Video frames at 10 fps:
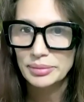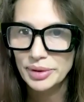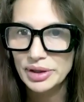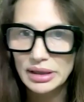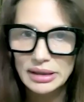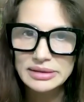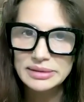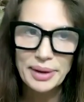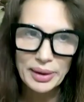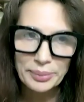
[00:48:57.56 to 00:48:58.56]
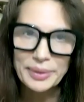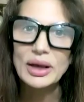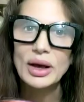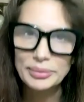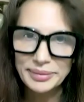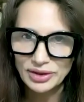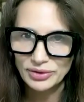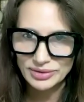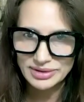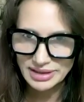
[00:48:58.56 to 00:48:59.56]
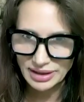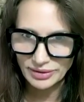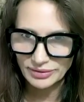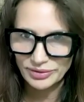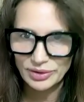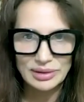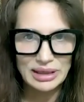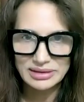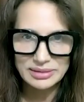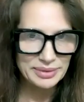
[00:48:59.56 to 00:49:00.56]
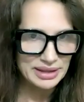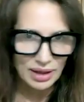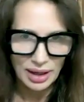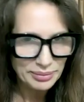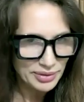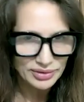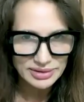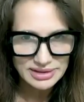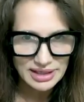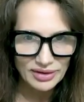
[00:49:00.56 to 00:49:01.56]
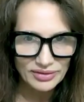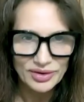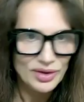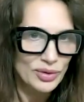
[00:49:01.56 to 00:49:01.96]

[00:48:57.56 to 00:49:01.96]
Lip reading: but it's about becoming yourself. You get to become yourself